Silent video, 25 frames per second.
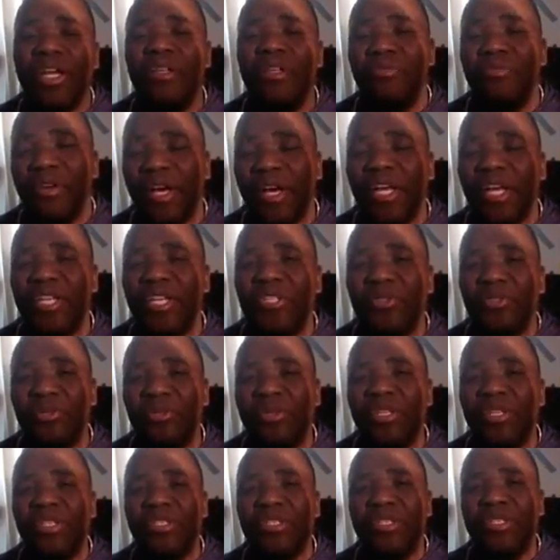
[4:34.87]
And if I can do
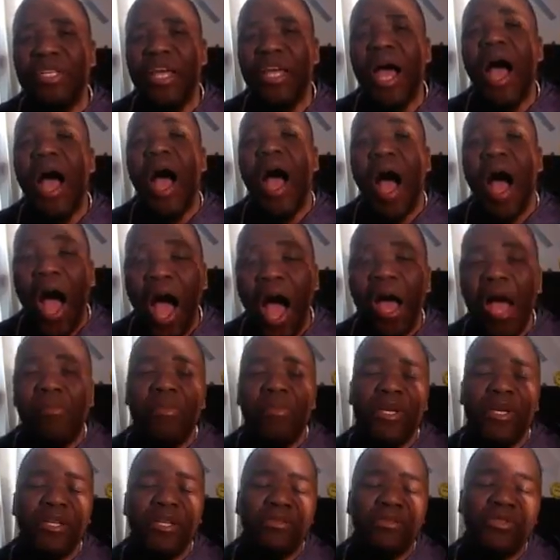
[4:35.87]
this, I
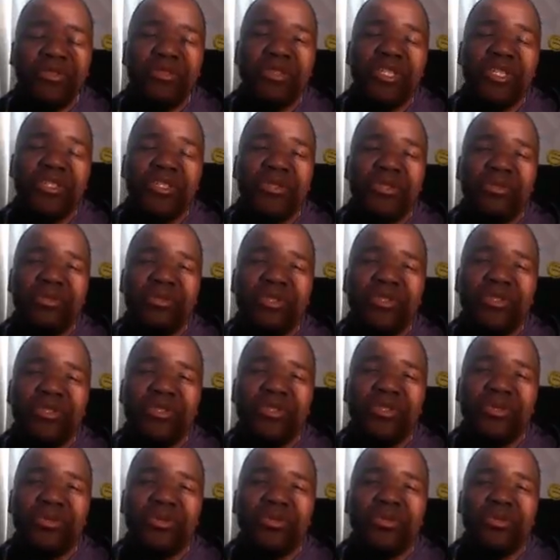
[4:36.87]
believe you can do this
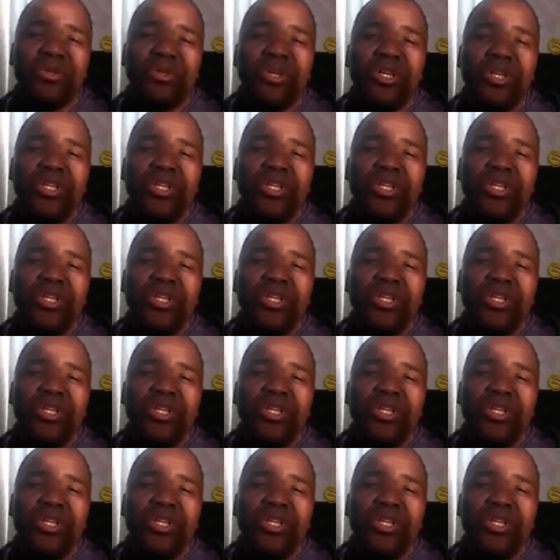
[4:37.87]
too.